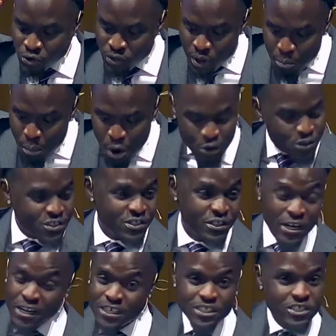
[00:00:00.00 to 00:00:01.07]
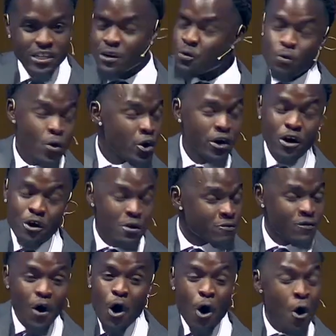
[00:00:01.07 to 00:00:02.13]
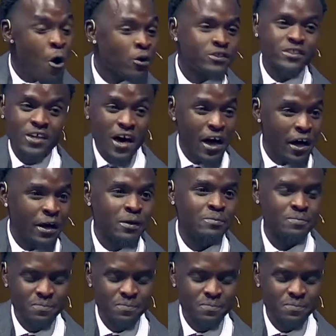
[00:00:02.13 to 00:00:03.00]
the most diligent worker of all time,